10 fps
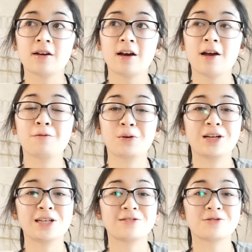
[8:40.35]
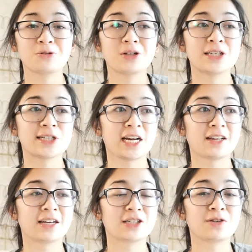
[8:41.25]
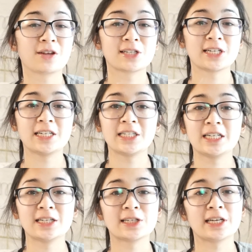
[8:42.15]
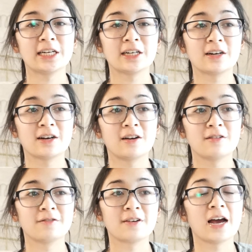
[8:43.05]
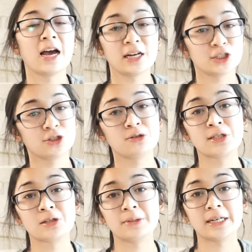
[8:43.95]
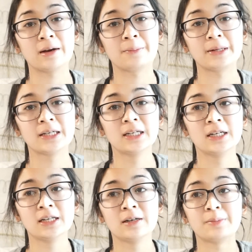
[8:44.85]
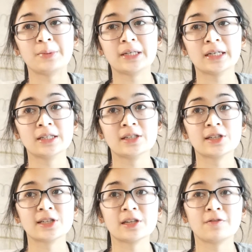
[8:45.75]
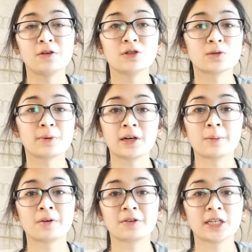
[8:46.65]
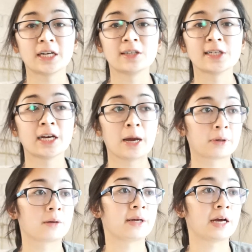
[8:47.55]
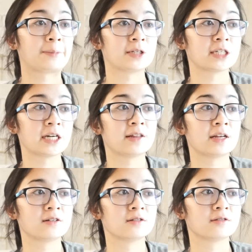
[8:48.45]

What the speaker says: I've really truly decided that 2018 is the year of I choose to be happy, because if you just wake up every day and say I'm going to be happy today, then